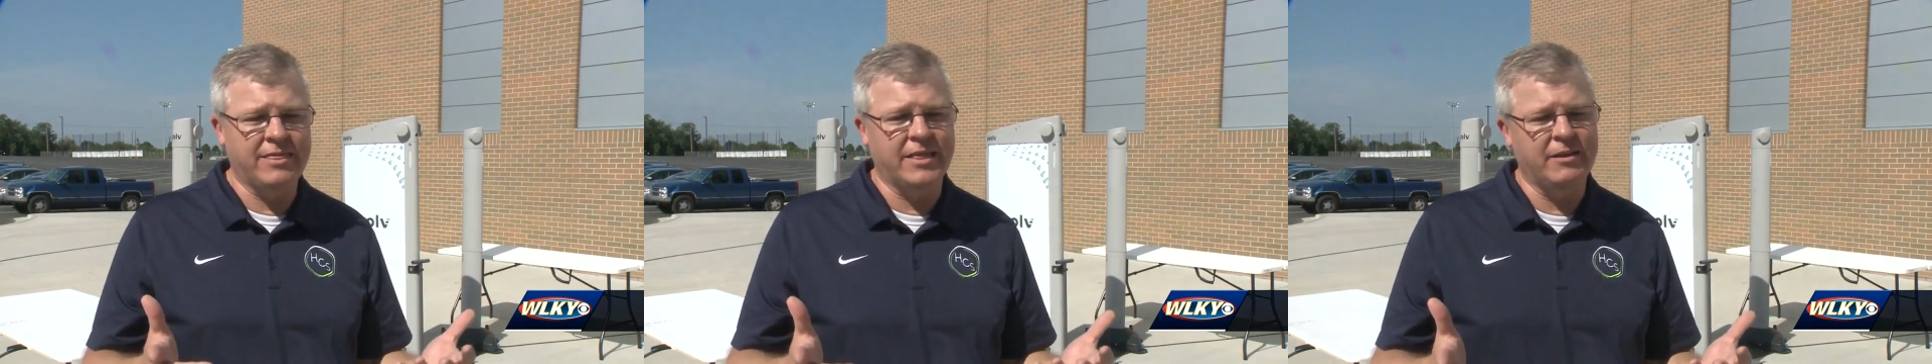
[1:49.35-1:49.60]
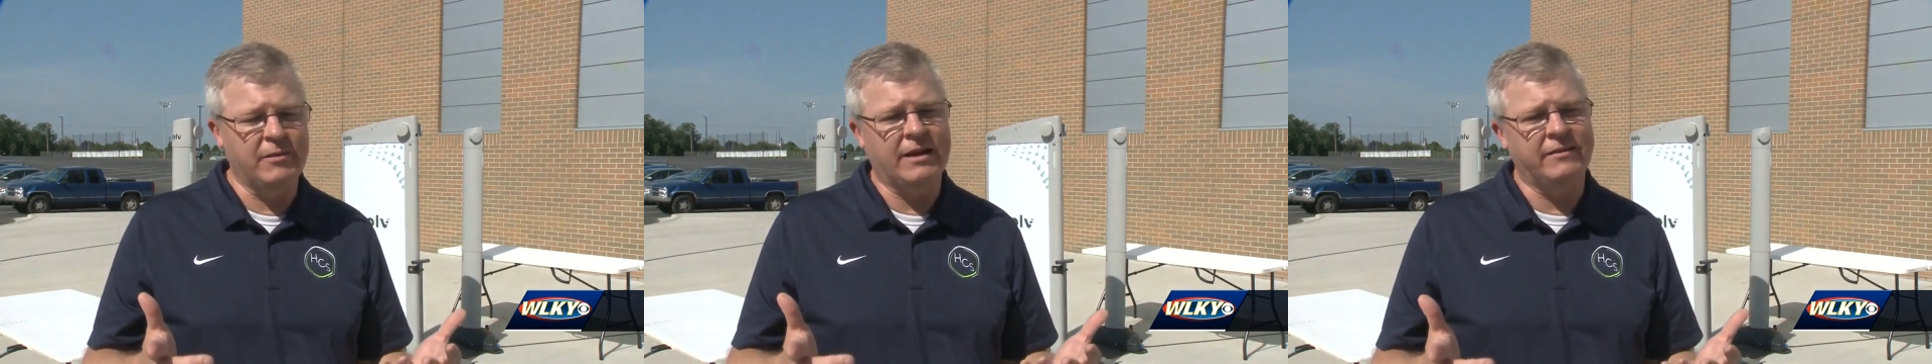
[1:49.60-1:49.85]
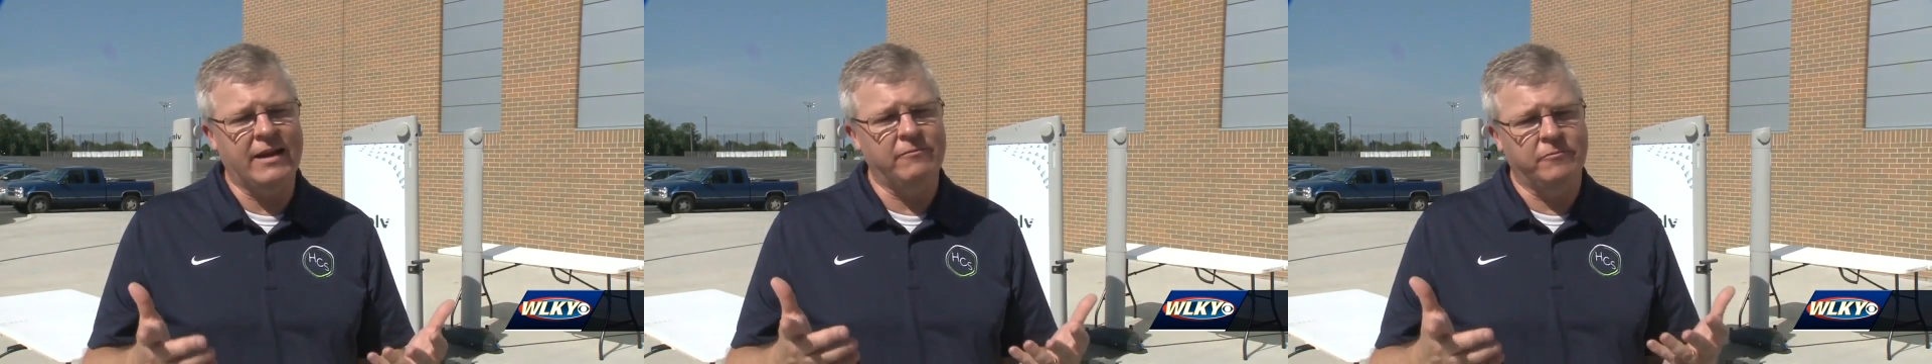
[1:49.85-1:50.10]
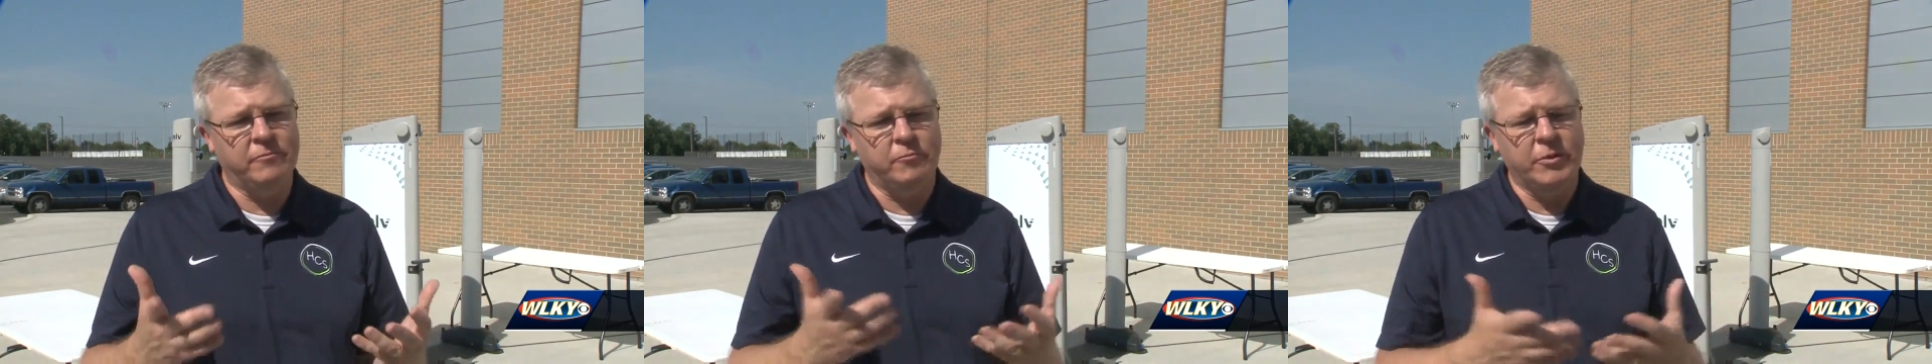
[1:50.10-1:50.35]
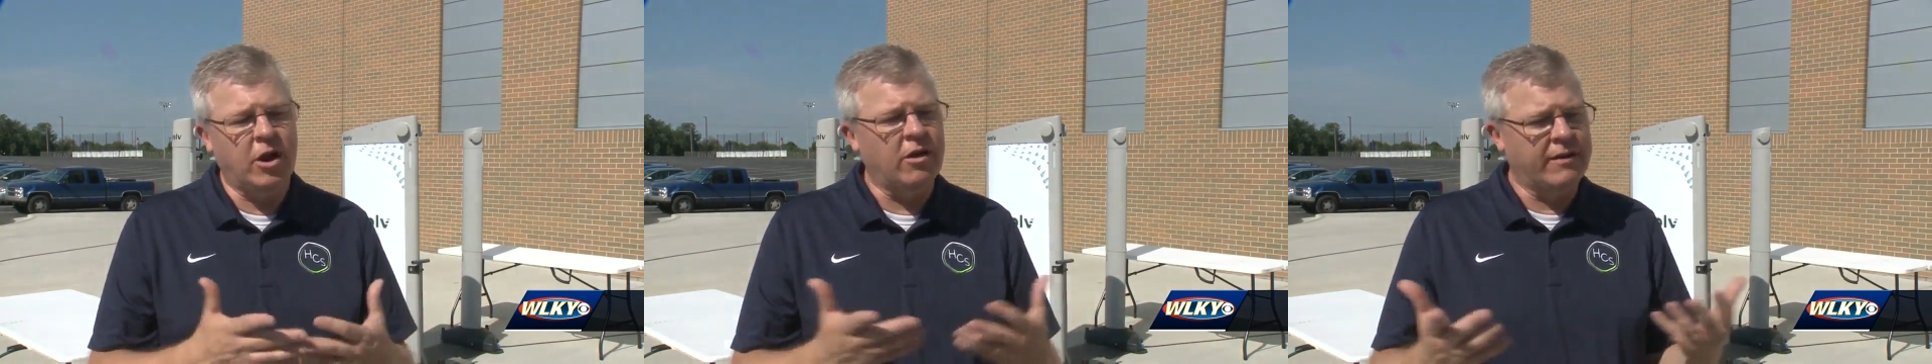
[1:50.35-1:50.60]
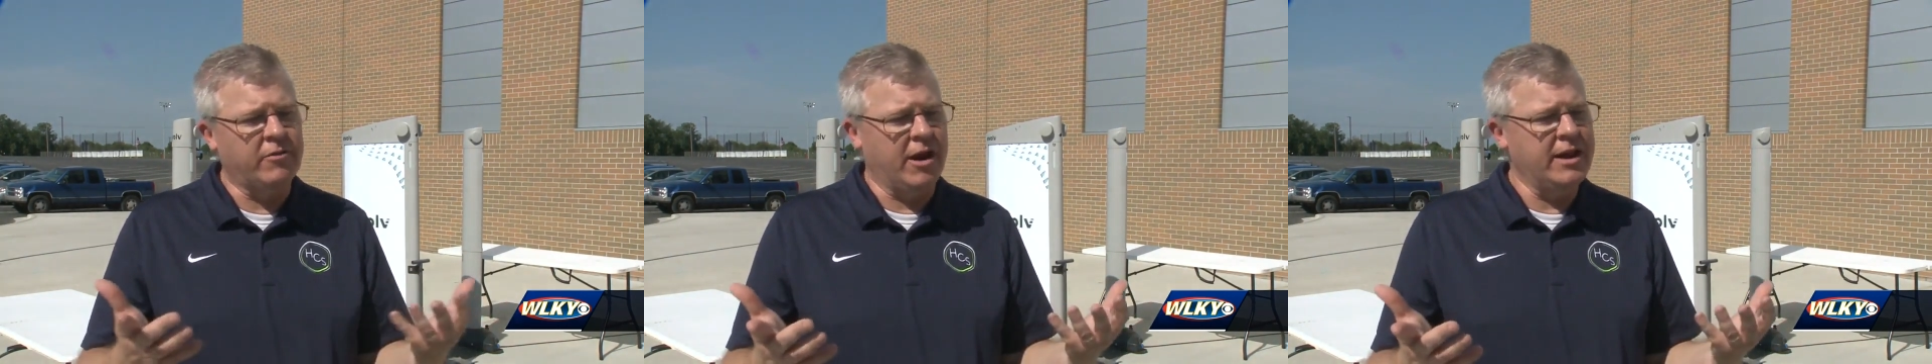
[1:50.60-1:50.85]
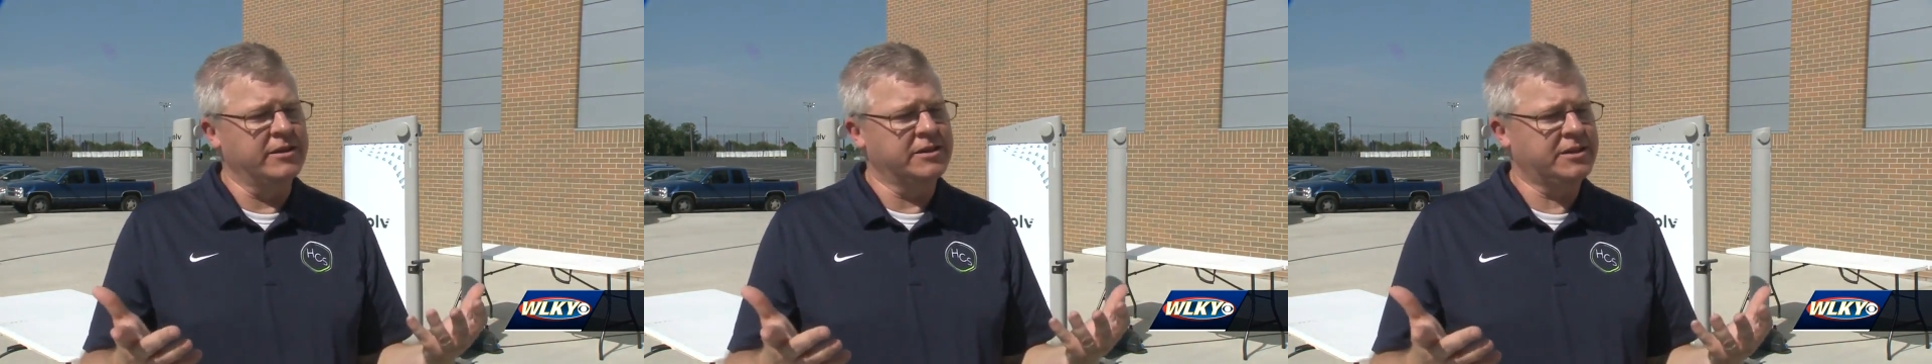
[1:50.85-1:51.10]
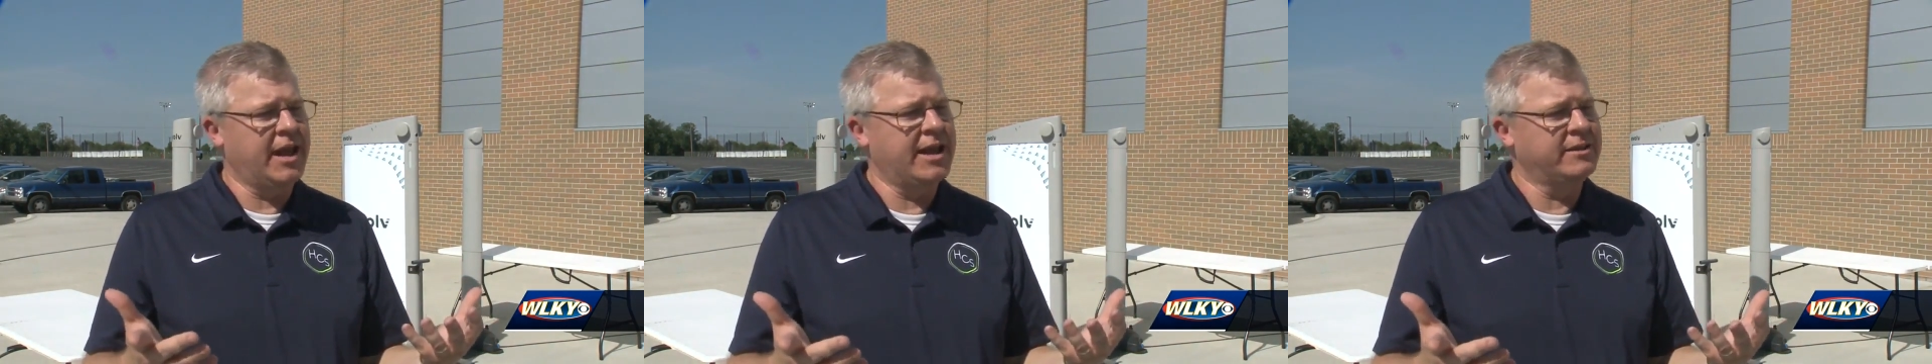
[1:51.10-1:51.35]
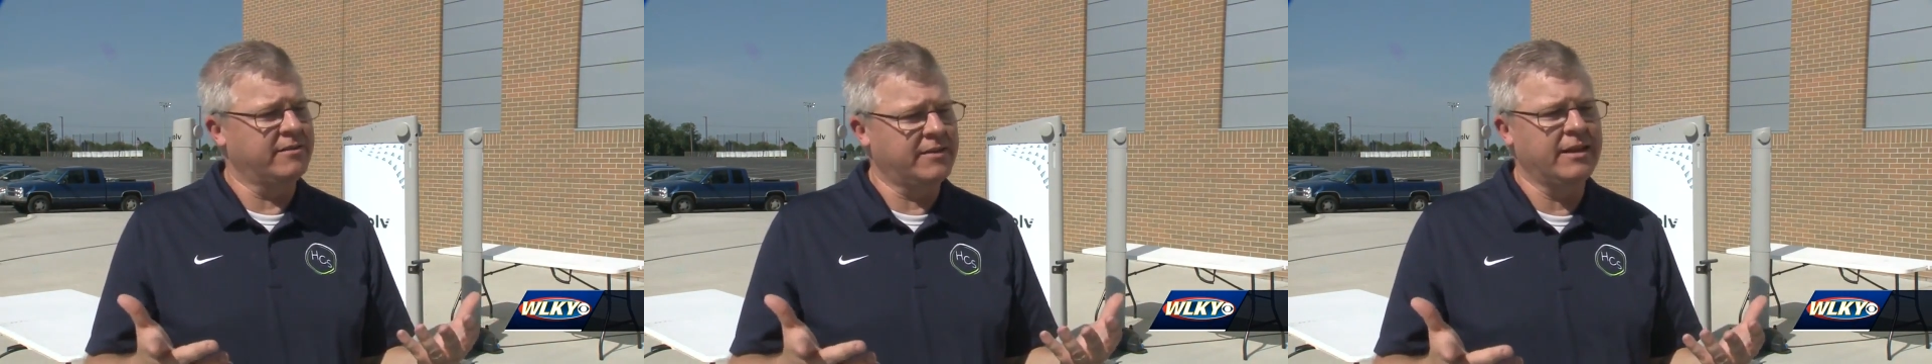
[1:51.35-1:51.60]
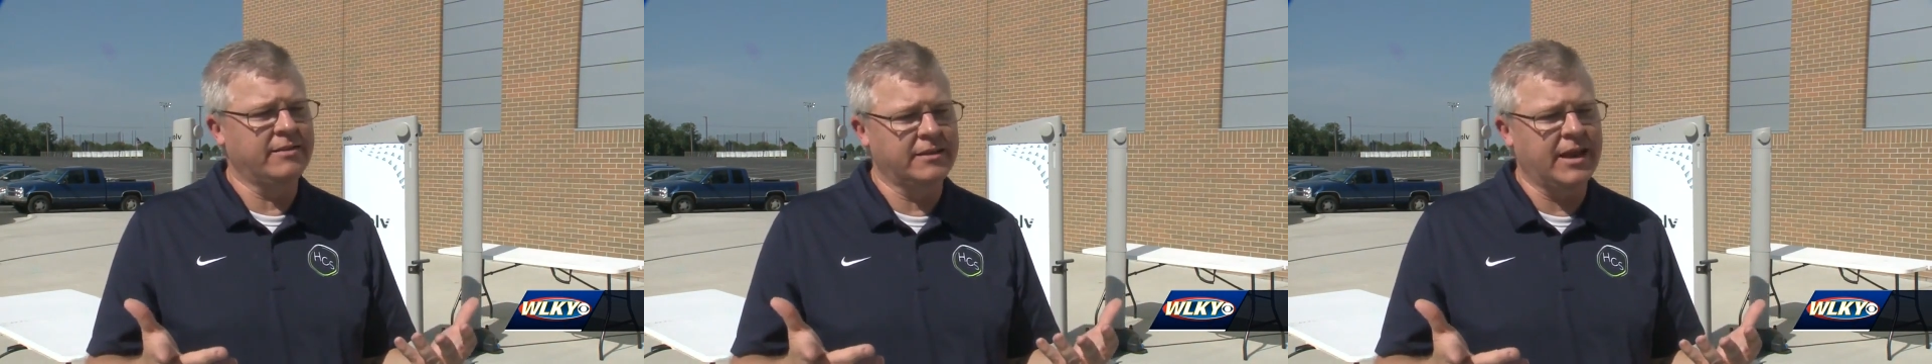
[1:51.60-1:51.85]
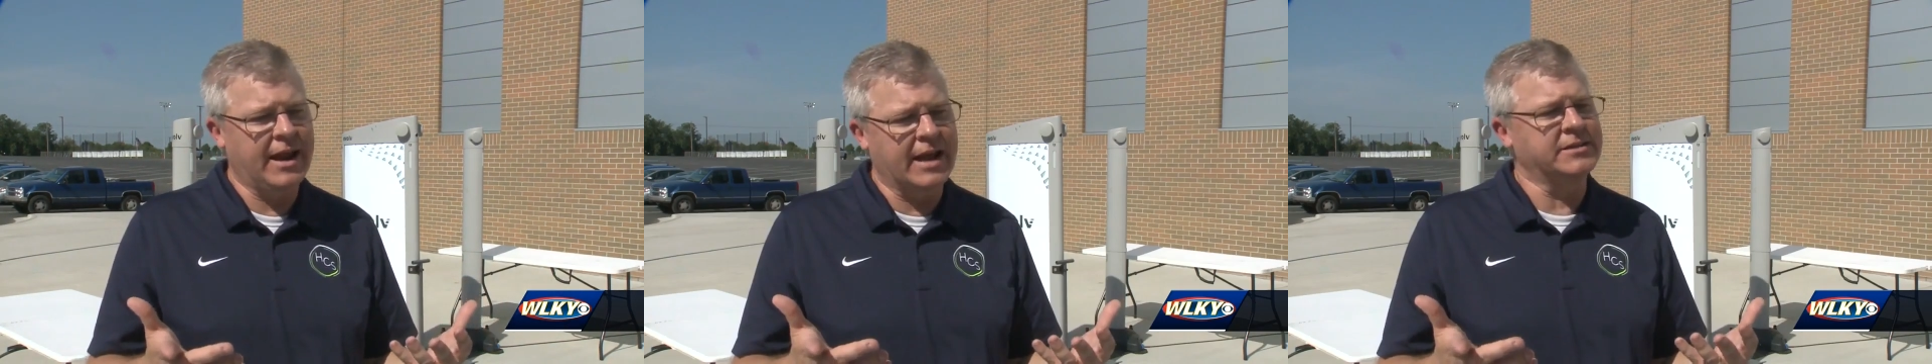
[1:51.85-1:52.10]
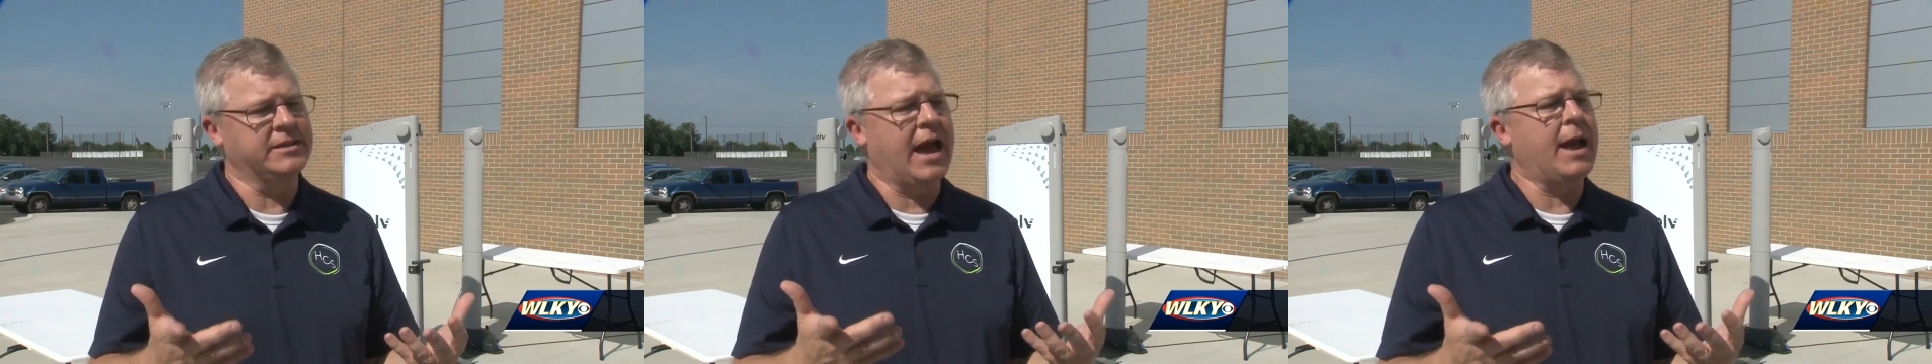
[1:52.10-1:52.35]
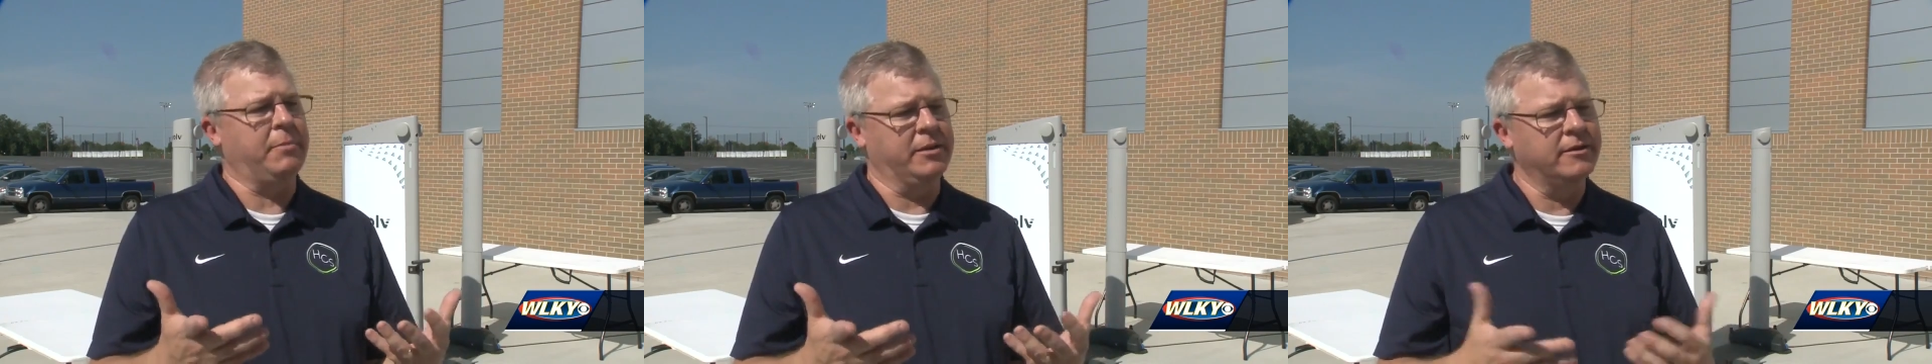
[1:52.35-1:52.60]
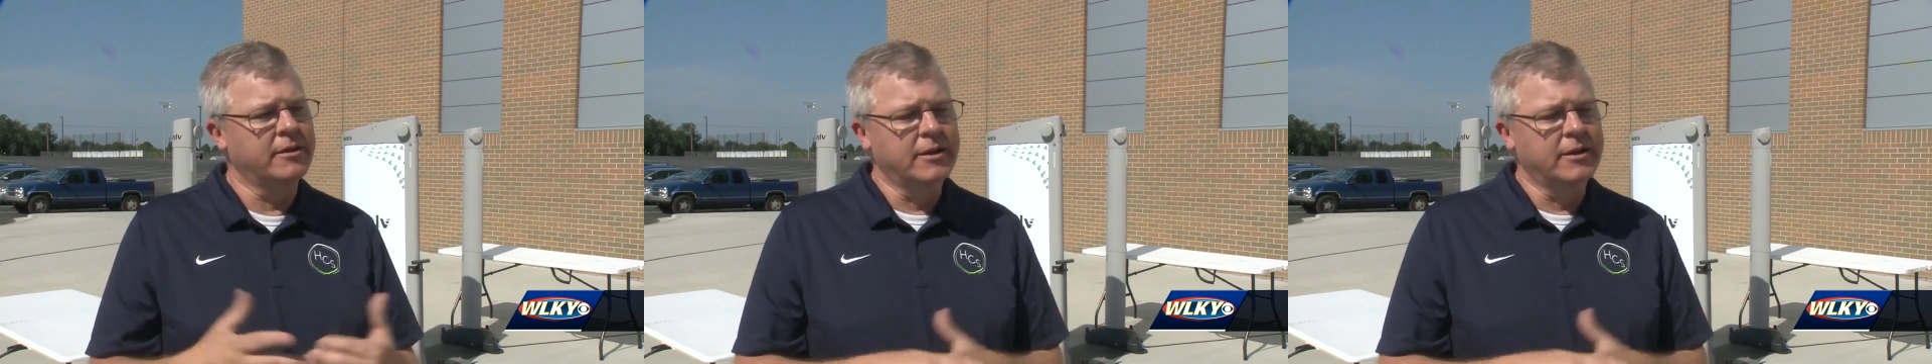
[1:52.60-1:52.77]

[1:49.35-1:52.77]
I think I'd have we'd all have our head in the sand to think that that hasn't happened,